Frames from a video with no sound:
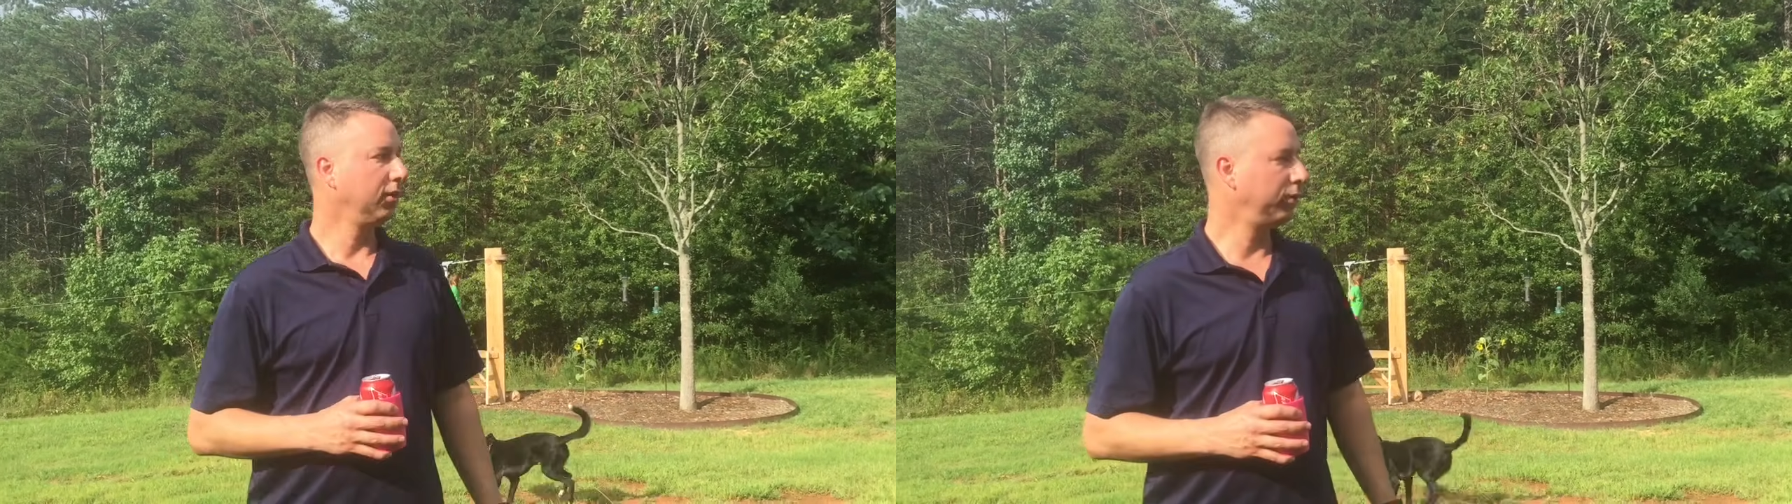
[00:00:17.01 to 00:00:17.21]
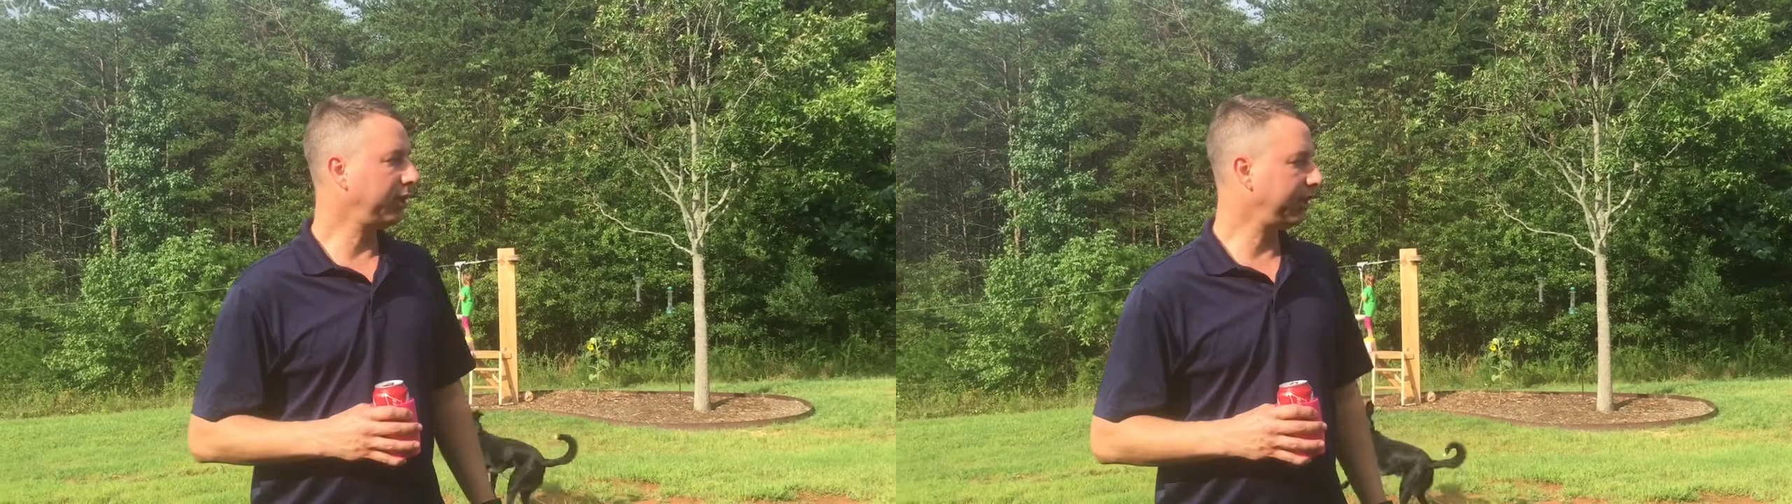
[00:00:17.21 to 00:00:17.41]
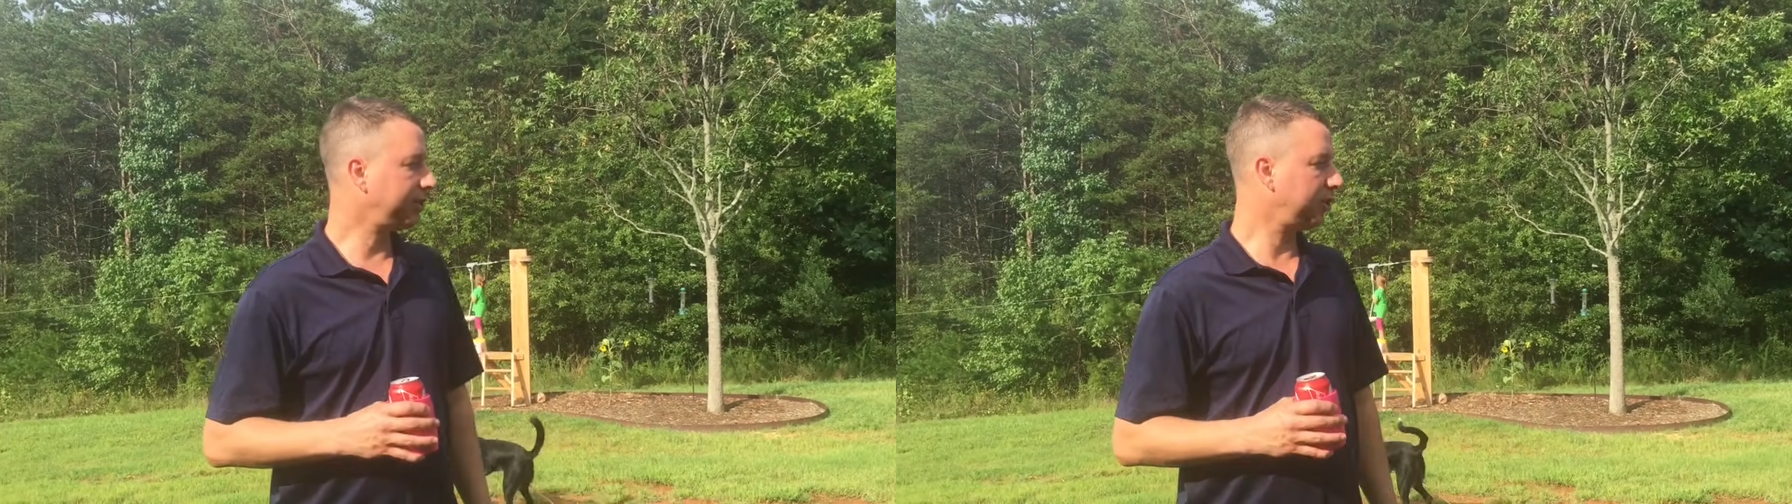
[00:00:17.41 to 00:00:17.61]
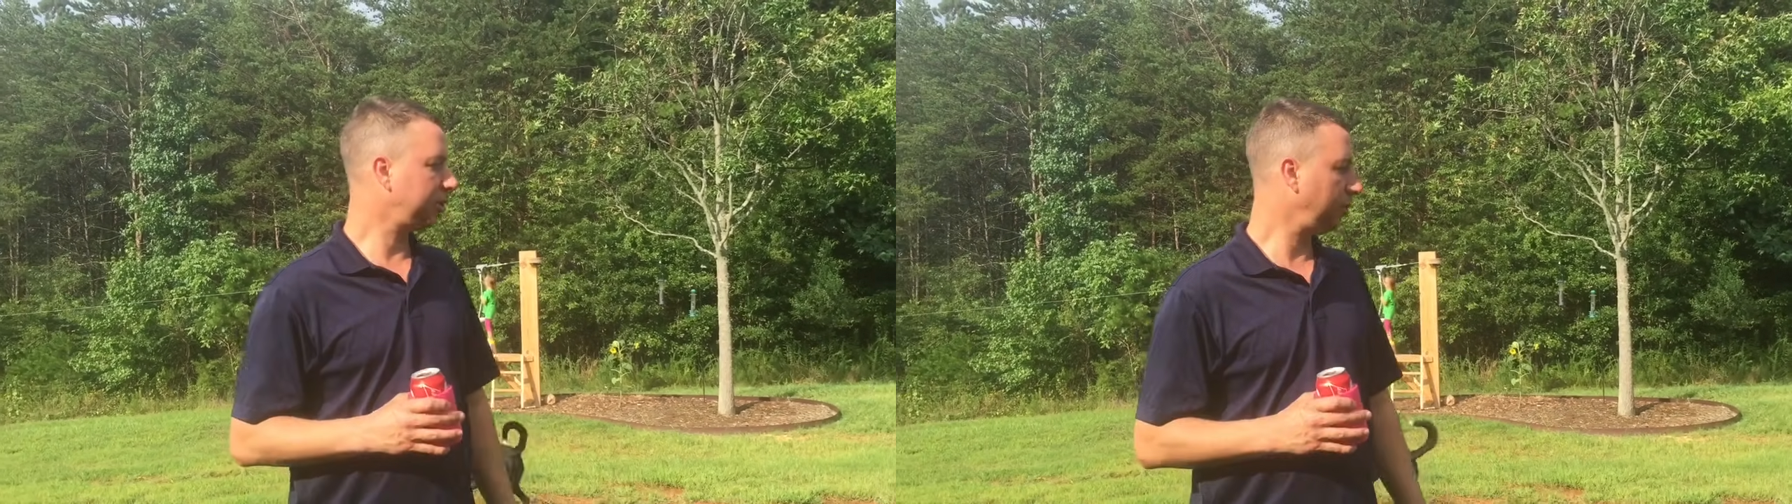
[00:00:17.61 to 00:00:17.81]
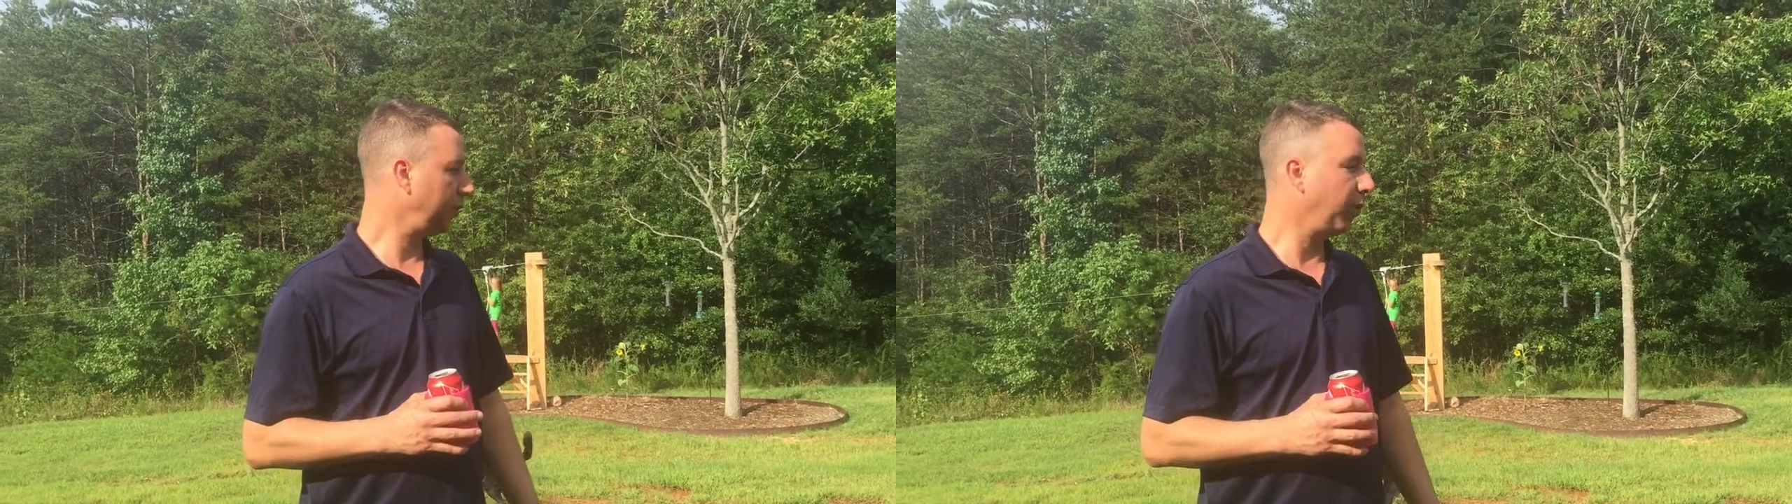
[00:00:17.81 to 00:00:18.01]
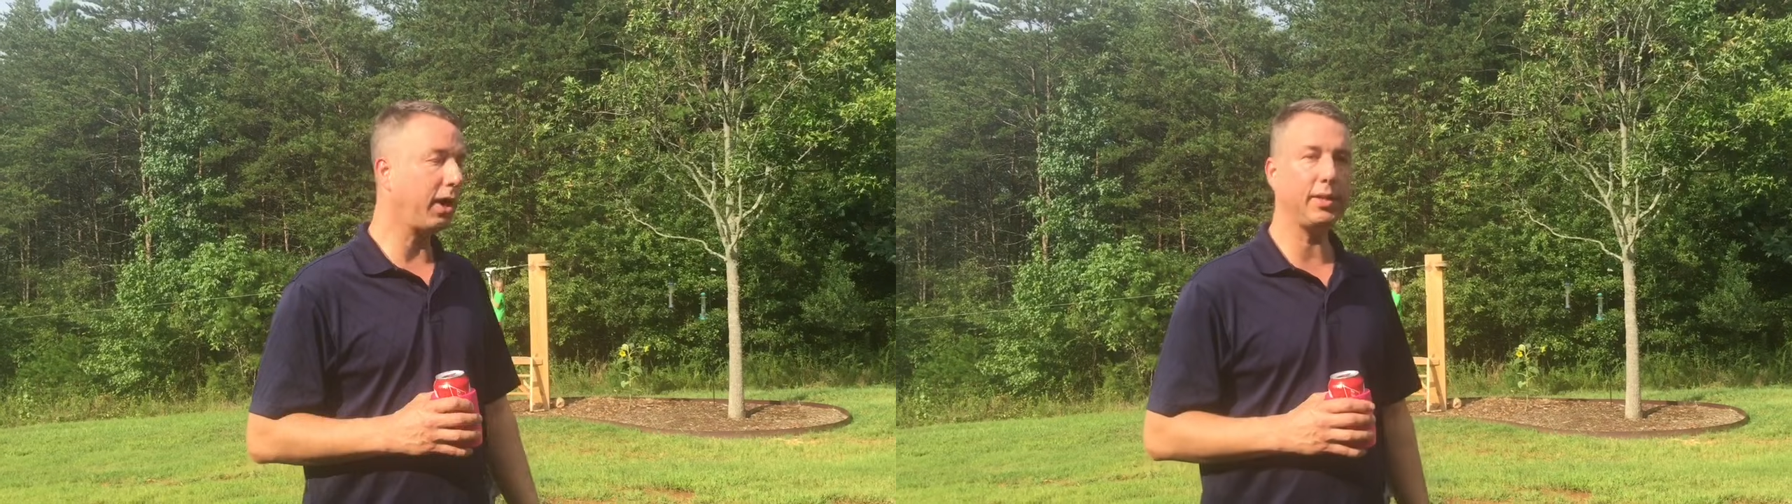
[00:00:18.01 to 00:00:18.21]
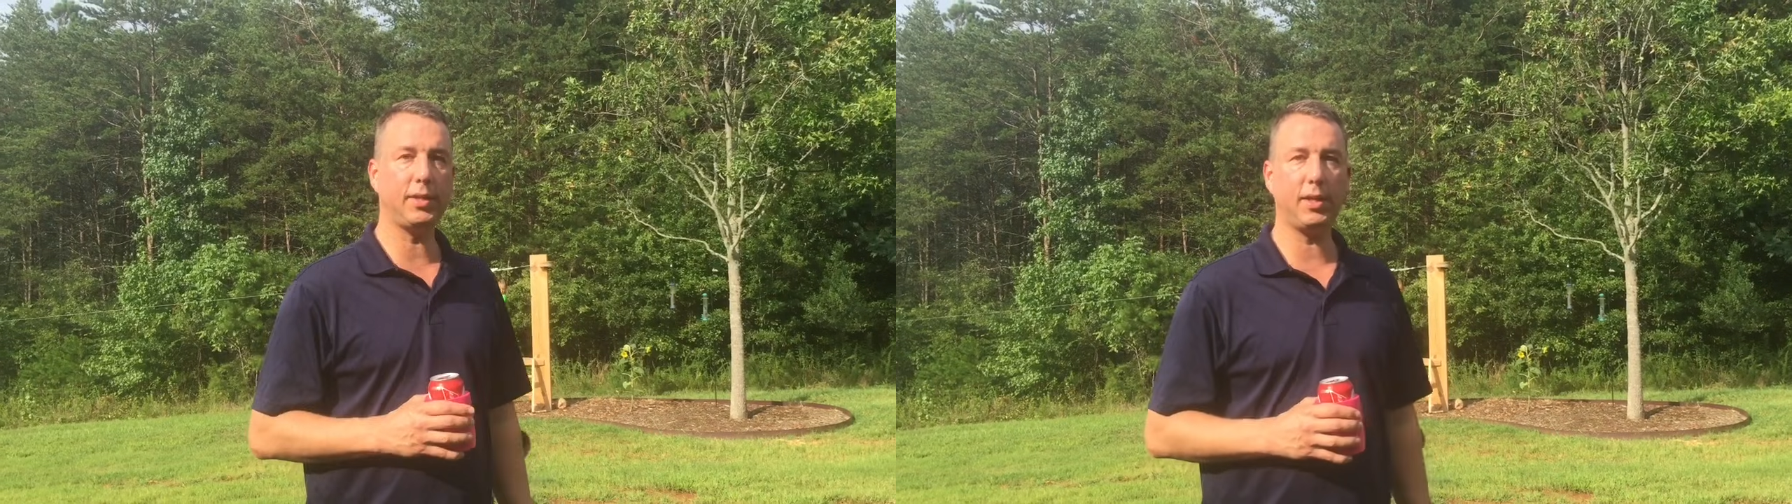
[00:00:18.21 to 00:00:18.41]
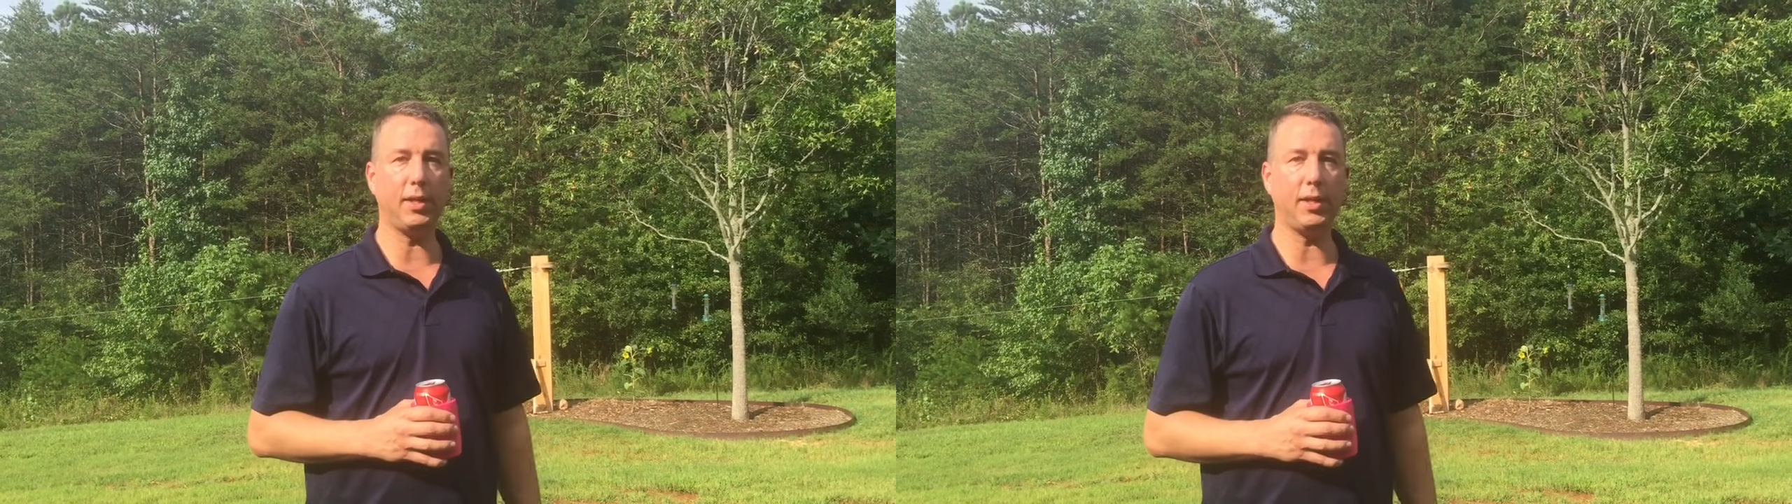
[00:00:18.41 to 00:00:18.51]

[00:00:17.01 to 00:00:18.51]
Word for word: really let's just show you what I did,